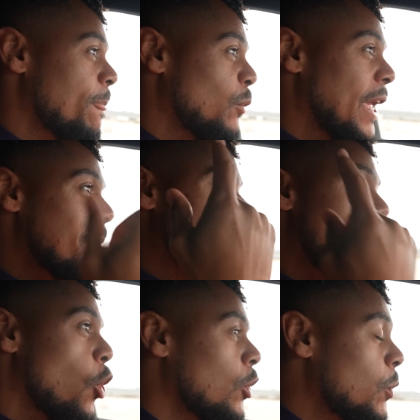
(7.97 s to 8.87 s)
We got to make
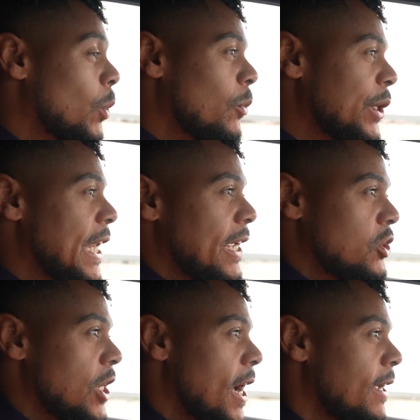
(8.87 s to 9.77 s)
a hole-in-one with
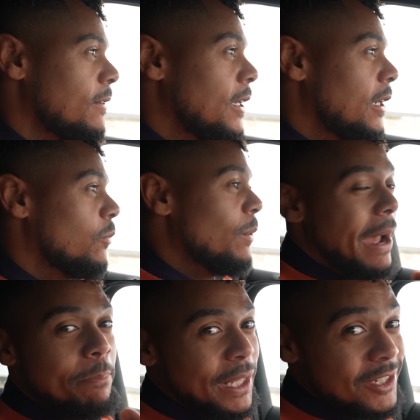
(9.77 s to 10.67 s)
Nadeshot. We
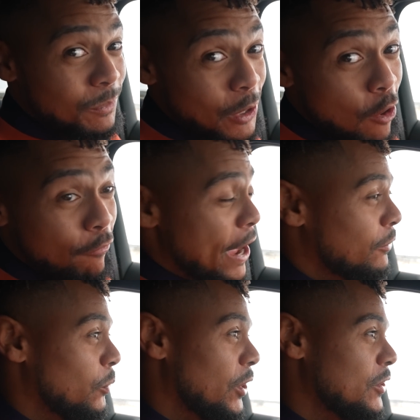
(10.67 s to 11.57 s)
might play some golf
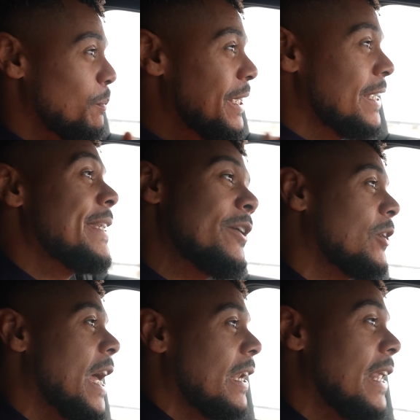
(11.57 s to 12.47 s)
afterwards. Me and Neil
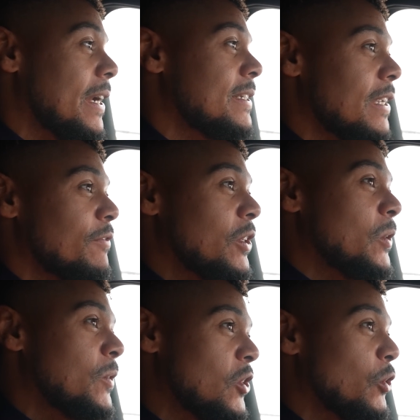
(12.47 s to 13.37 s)
got a lot of stuff to
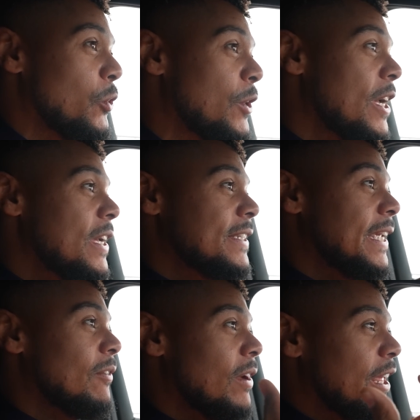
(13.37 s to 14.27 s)
do too to
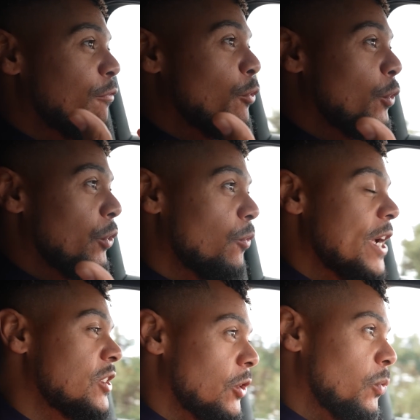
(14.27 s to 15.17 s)
get ready for the
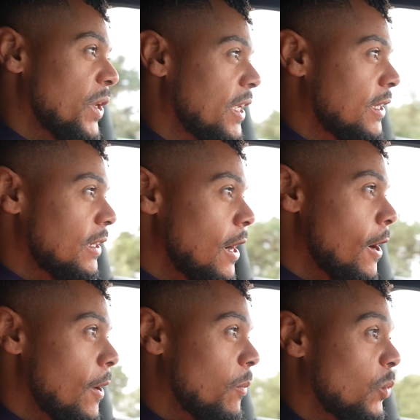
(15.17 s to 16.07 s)
rest of the week.
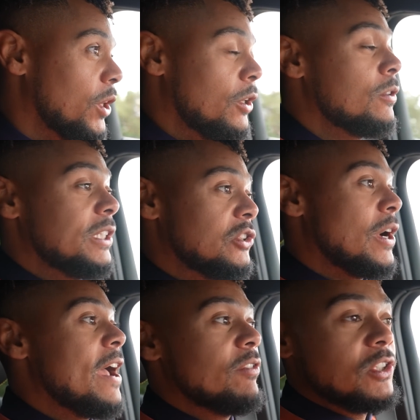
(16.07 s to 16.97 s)
We're currently
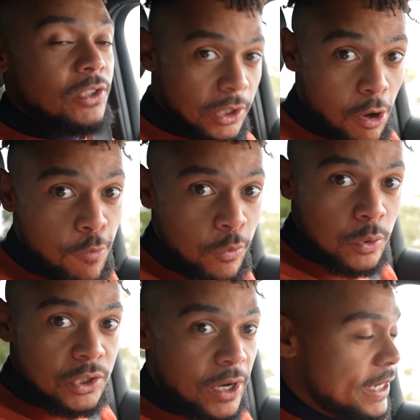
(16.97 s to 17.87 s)
driving to the golf
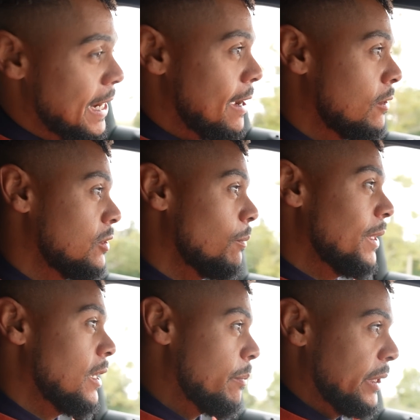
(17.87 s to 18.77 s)
course right now to
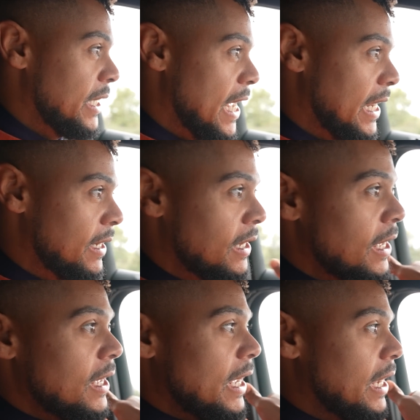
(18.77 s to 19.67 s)
meet up with Nade
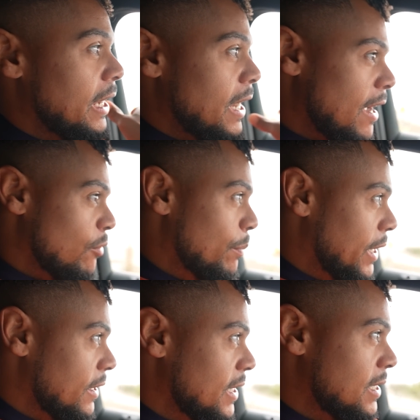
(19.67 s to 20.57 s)
and
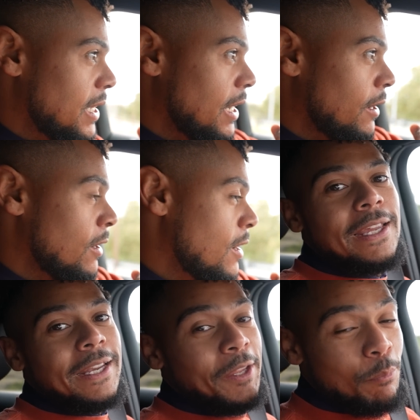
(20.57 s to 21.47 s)
everybody that's there.
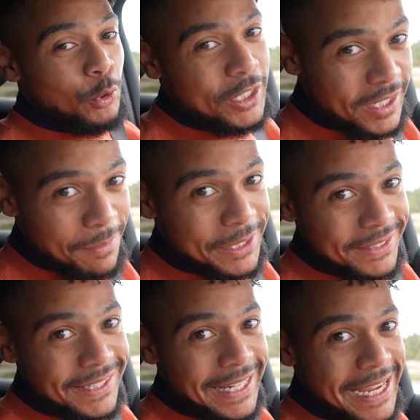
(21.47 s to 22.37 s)
Now your boy slept
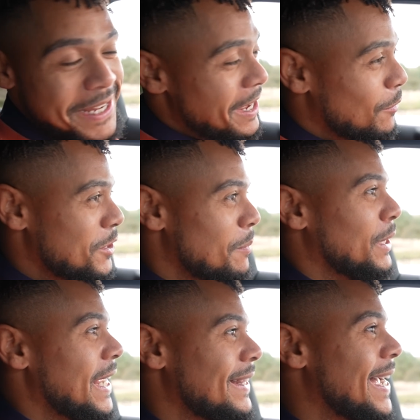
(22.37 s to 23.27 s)
in today. I was up
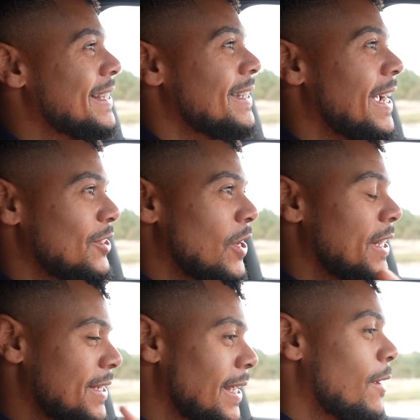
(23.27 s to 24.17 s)
late last night
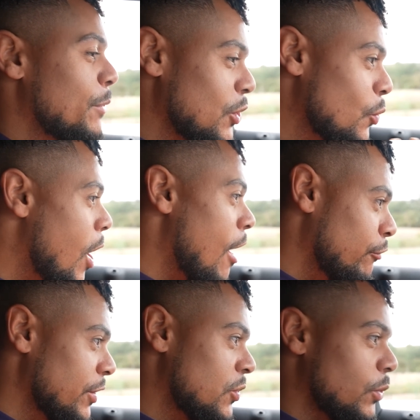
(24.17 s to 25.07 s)
trying to set up the new
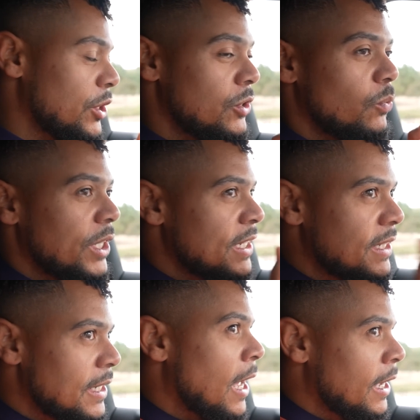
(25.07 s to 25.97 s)
office, which when
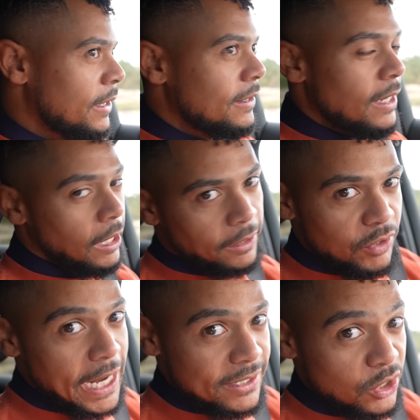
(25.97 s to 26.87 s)
it's done, I'll give
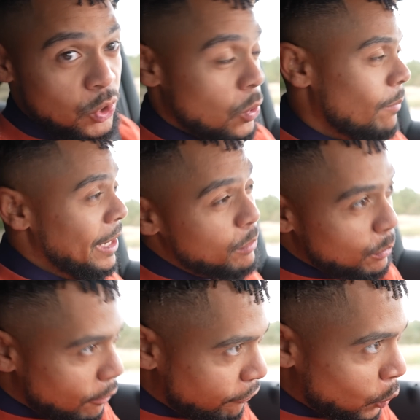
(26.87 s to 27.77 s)
you guys a tour, maybe
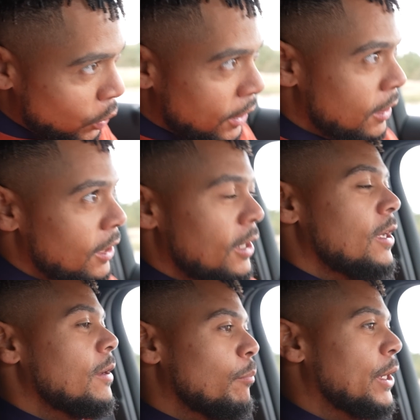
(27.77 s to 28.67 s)
before.
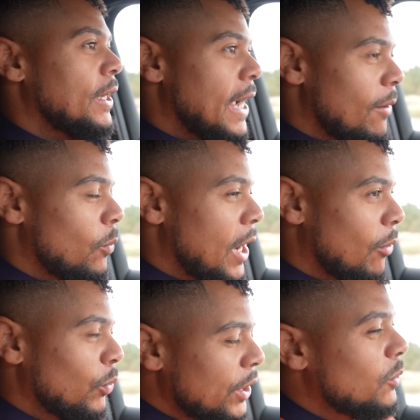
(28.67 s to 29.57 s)
But I
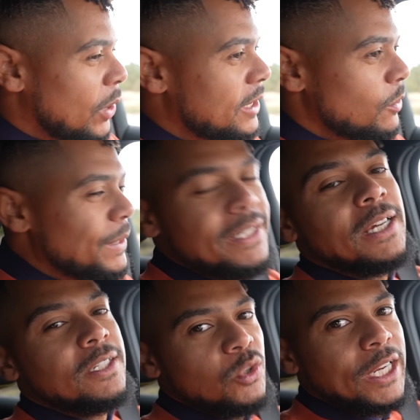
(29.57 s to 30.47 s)
really want it to be
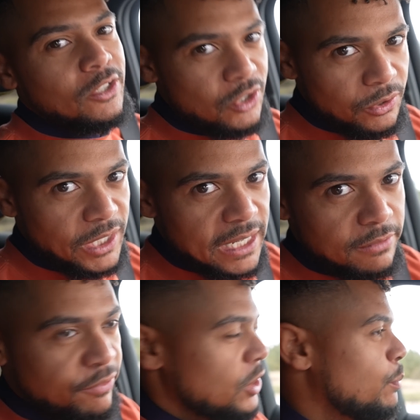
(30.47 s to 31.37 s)
done so I can show you guys
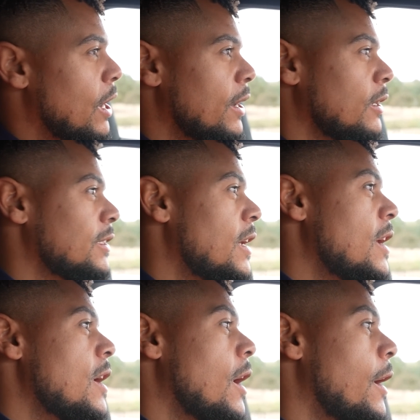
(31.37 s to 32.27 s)
the finished product.
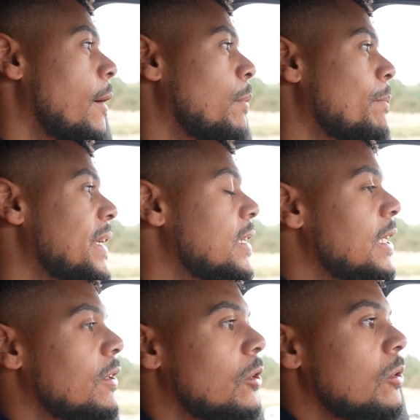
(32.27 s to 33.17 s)
But me and
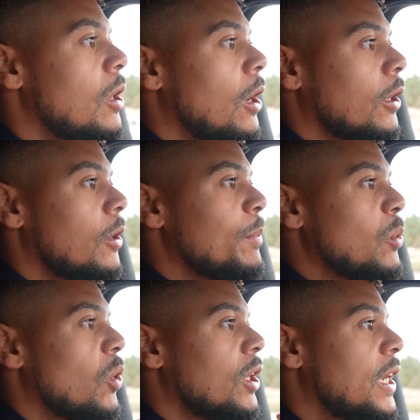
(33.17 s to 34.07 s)
Neil are gonna be
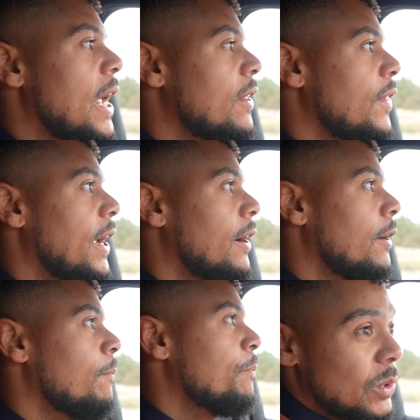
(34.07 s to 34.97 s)
working out of
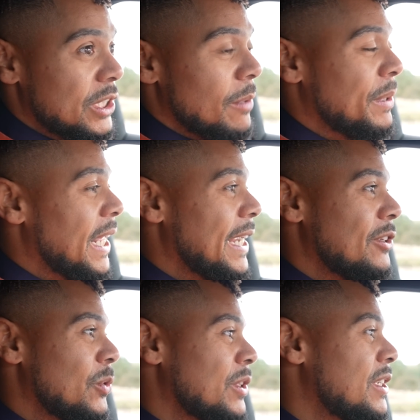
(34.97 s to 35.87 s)
there. Was up late
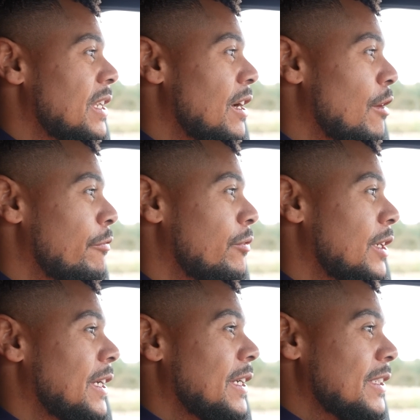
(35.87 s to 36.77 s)
doing stuff,
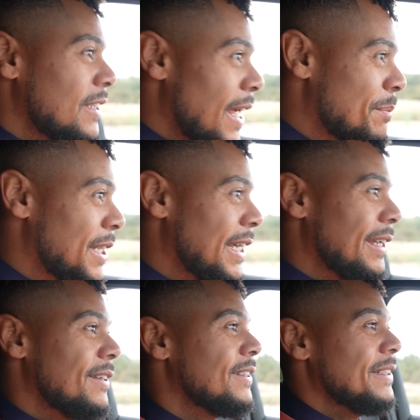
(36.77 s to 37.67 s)
slept
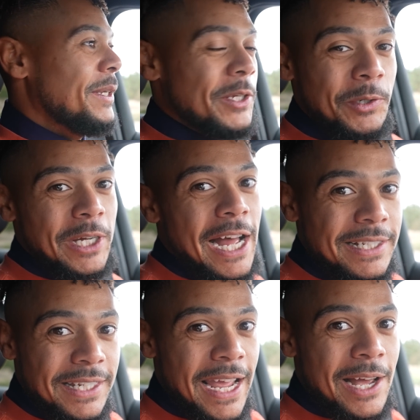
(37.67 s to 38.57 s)
in. Neil got
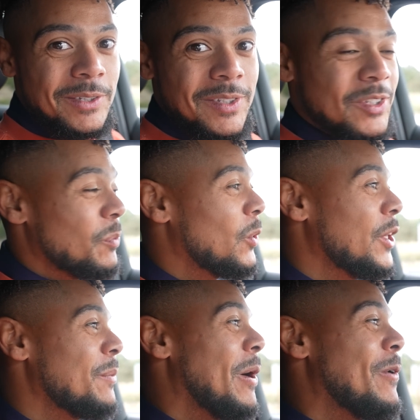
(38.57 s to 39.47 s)
to the house this
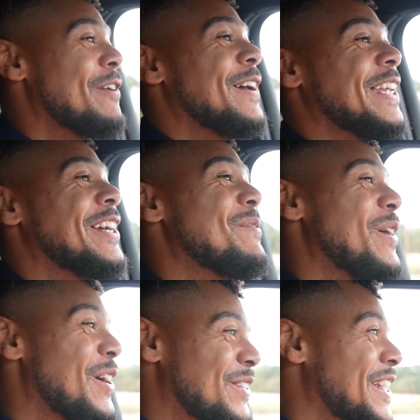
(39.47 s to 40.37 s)
morning. My wife had to come
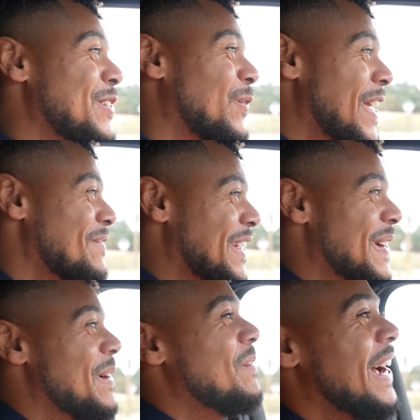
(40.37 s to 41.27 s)
upstairs, wake me
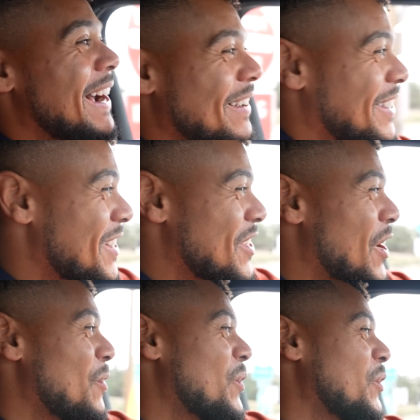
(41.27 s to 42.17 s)
up. I hopped in the
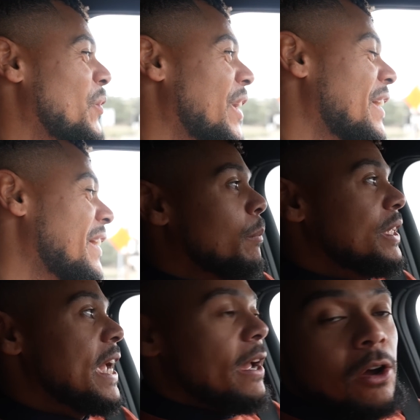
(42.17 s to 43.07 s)
shower real quick. But
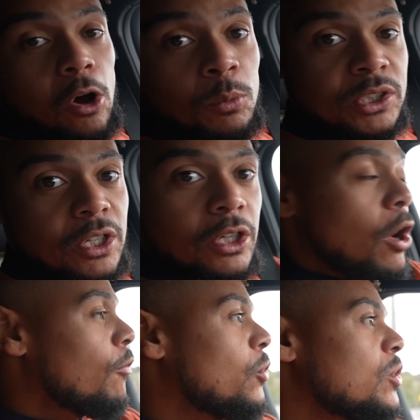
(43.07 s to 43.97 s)
yeah, almost to the
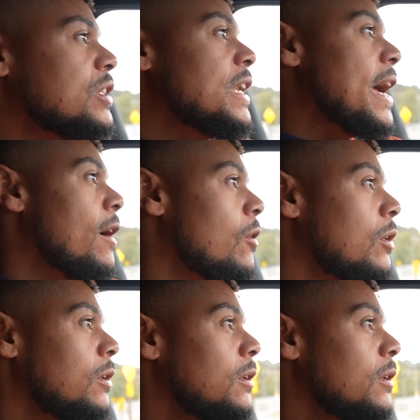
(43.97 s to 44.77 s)
golf course now.